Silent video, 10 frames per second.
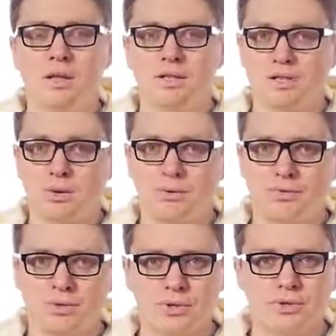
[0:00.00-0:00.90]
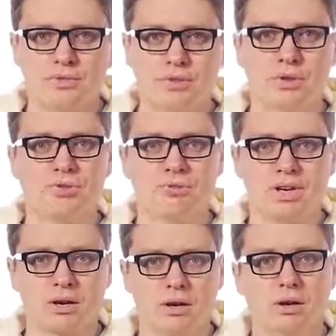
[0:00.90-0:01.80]
So first of all,
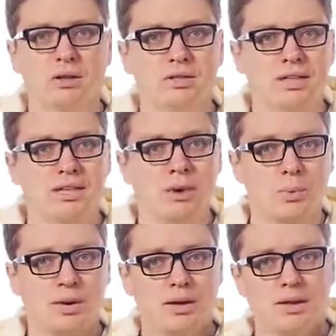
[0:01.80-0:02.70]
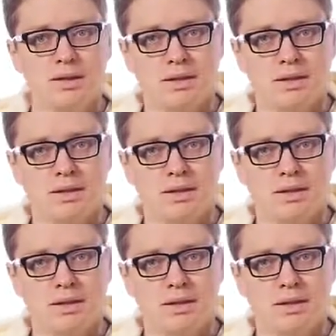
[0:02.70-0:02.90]
recall that the